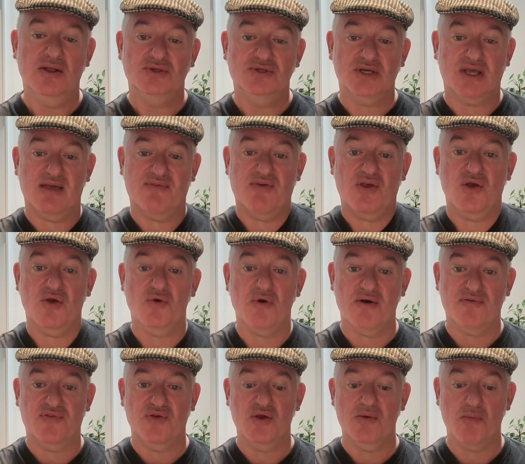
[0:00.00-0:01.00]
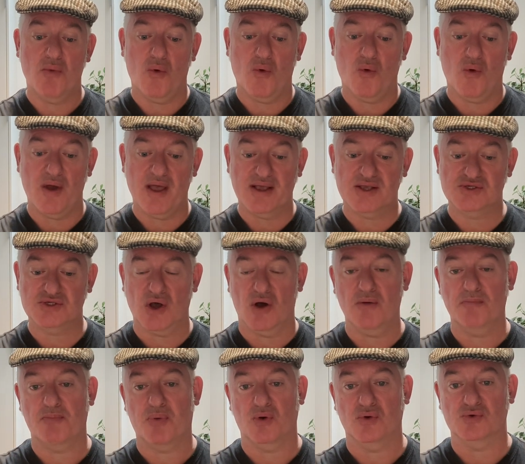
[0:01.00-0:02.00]
To give you a few more
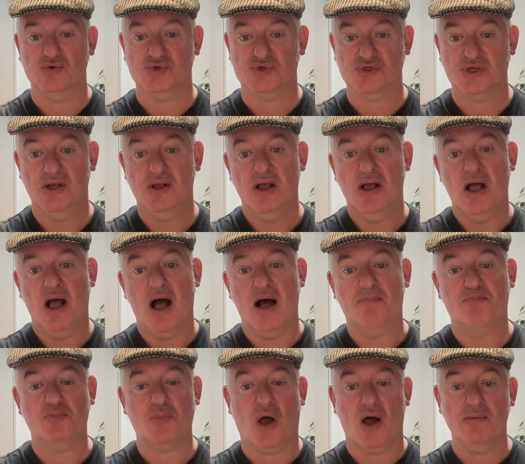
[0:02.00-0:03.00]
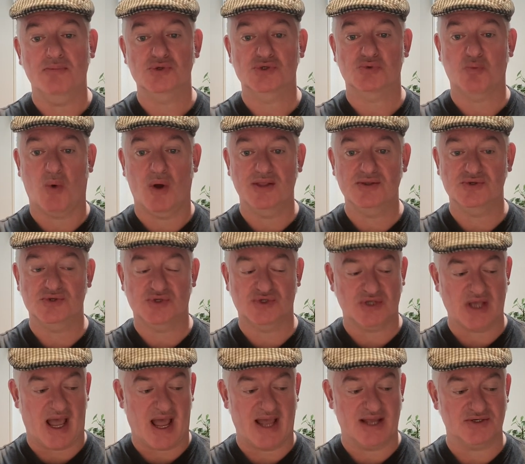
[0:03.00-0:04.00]
examples, um, I was
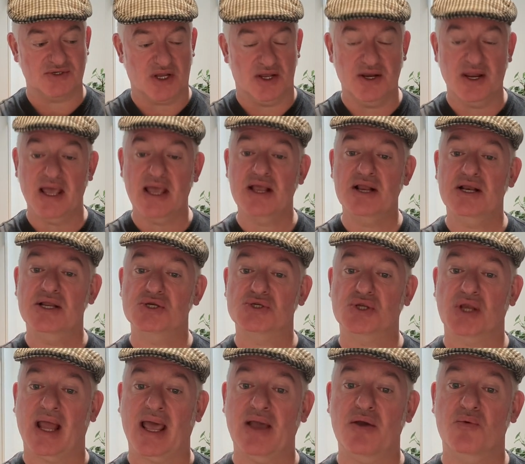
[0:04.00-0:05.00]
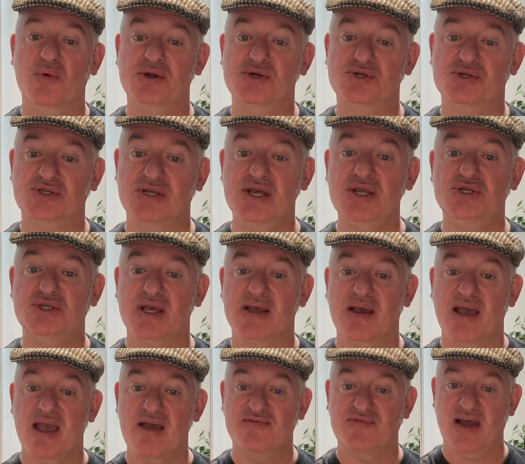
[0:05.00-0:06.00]
once at an English language
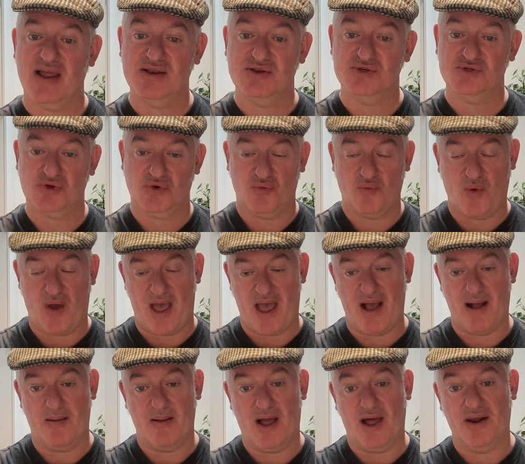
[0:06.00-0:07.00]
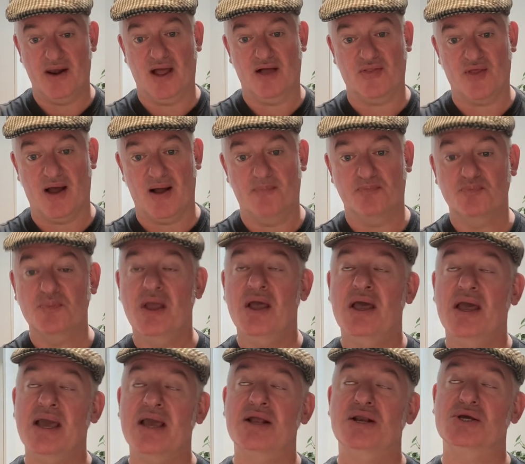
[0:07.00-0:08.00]
teaching event where another
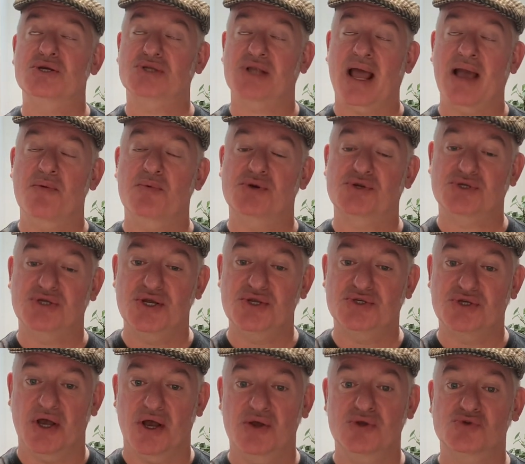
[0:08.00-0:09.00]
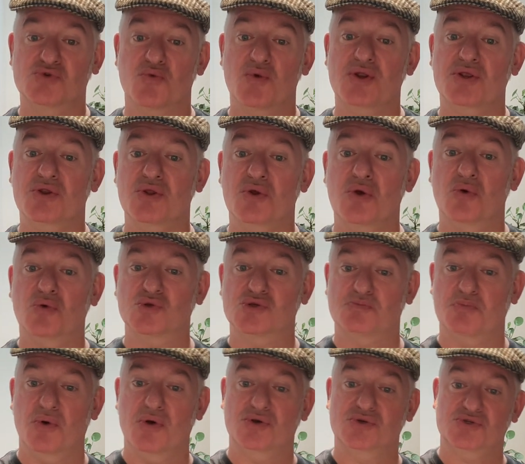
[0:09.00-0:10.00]
English language teacher who's written course
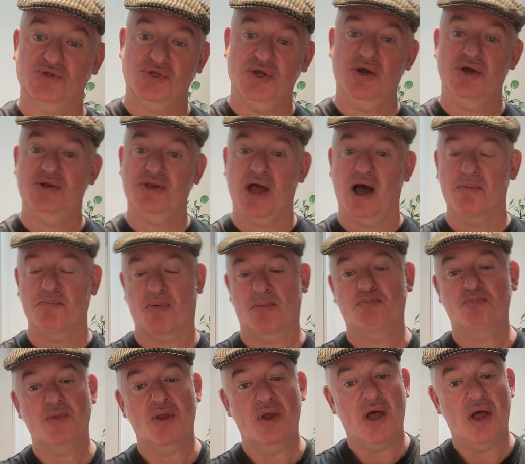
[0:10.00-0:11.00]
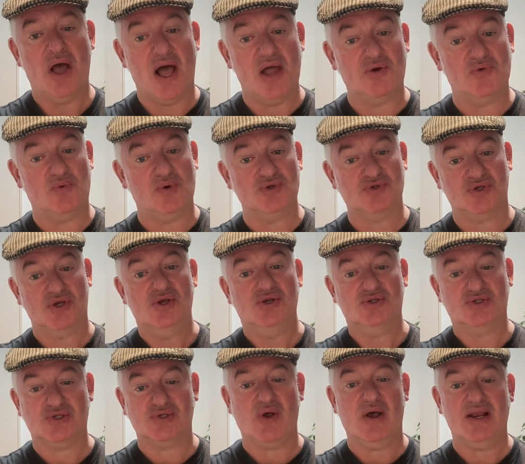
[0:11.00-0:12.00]
books turned up and was
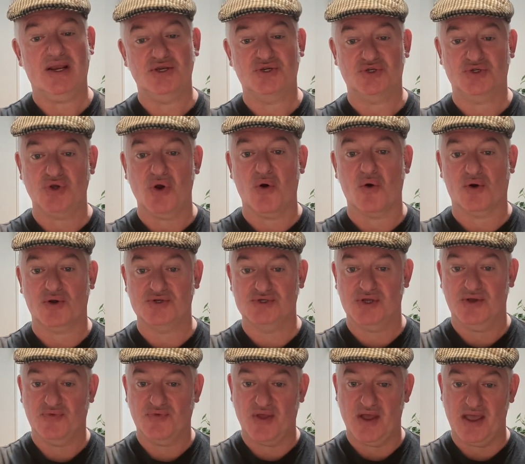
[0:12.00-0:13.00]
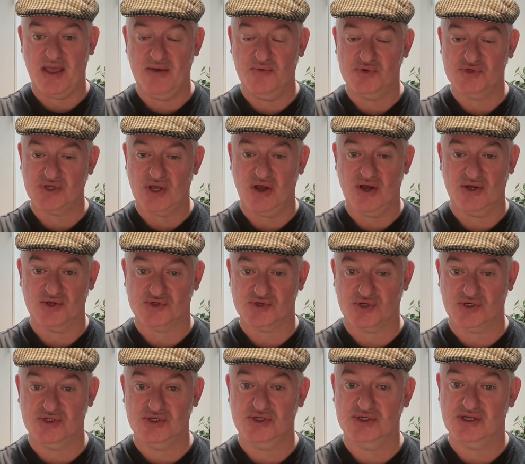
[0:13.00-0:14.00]
slightly shocked that he was
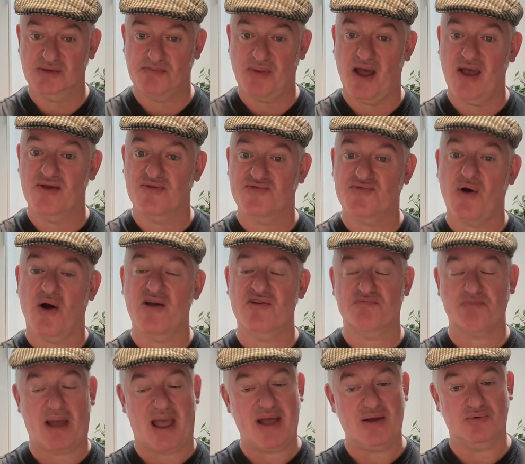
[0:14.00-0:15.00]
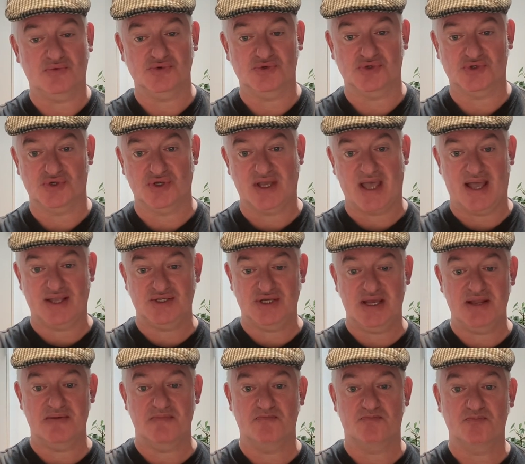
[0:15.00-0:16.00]
asked to pay five pounds to get
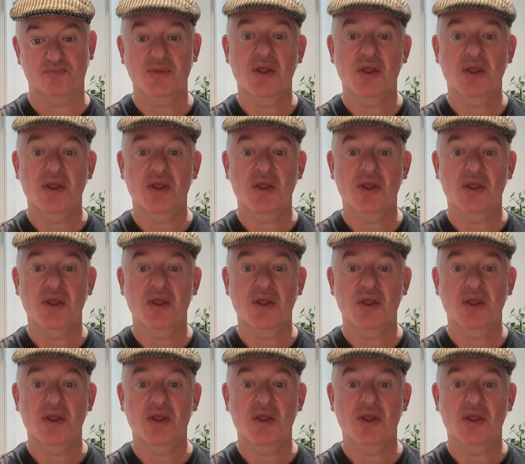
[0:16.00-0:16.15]
in.